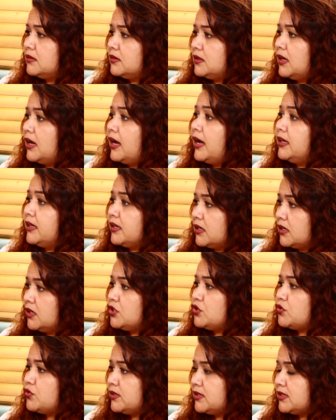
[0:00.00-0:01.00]
the island
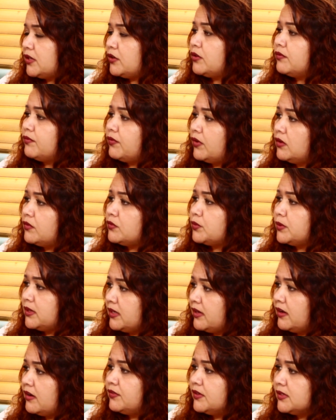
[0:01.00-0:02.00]
countries that are involved with the
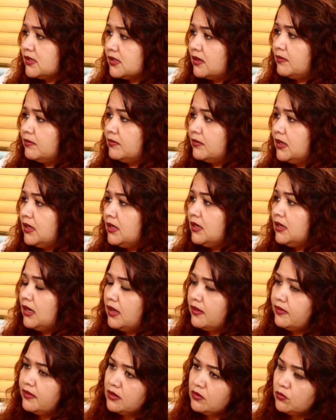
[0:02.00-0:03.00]
FSM. Okay.
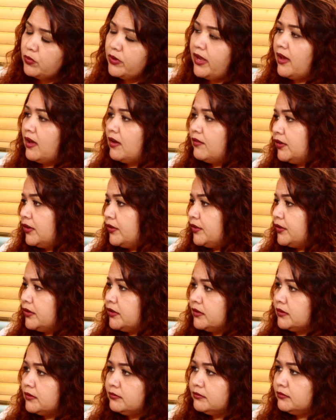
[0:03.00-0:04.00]
And then we have other
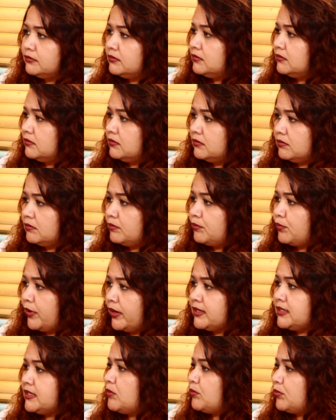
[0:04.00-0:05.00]

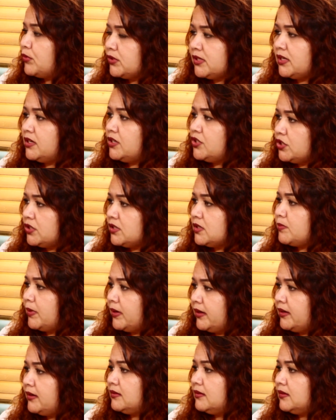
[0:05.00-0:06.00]
breakdown percentages
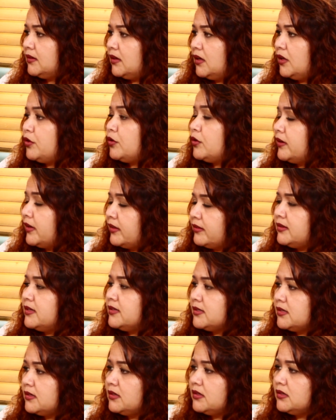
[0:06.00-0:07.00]
by other
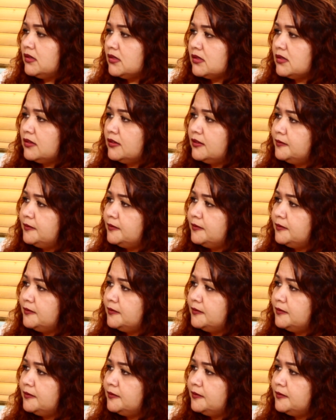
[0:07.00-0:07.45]
ethnicities. Does it